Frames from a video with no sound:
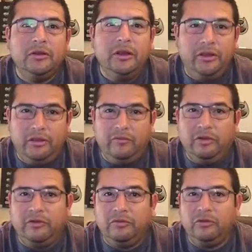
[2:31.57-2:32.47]
In the
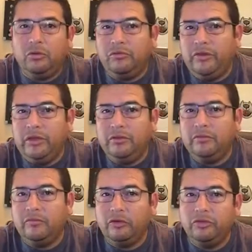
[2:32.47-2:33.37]
event of a total failure,
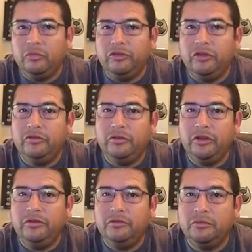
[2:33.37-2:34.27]
virtual machines are
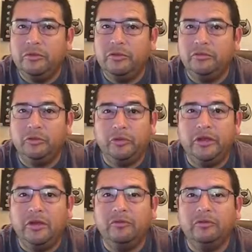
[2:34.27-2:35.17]
easy to rebuild or
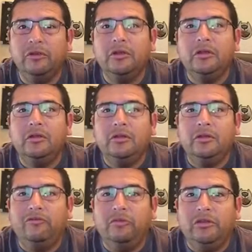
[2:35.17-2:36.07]
recover
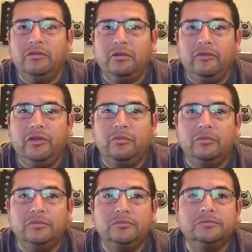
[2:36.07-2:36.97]
if means are available.
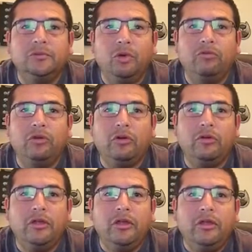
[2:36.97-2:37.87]
Overall,
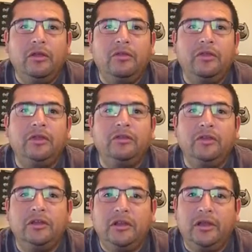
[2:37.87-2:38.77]
thick and
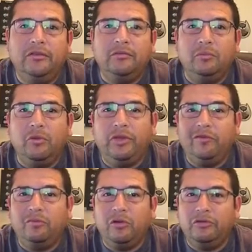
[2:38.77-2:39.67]
thin clients both
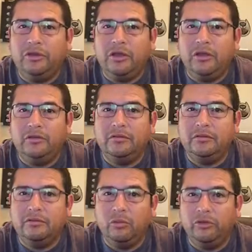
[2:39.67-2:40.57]
have pros and cons,
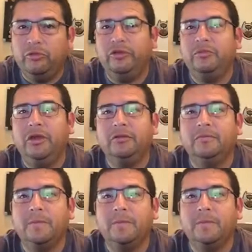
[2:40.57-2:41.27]
so which one is better?